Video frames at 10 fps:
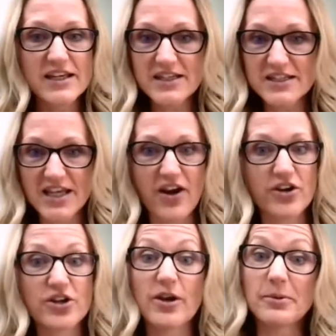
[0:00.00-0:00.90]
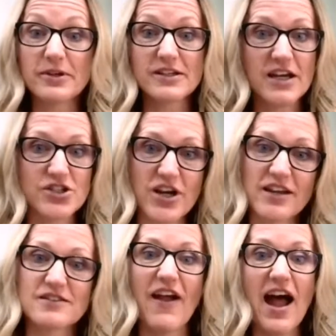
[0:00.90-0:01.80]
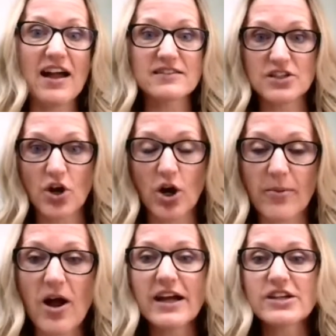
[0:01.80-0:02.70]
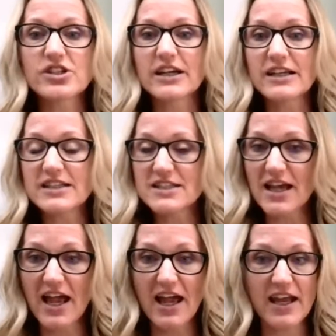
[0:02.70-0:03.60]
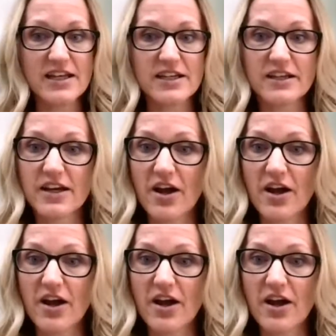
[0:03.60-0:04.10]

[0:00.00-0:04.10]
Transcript: say, are you able to digest fats and carbohydrates, and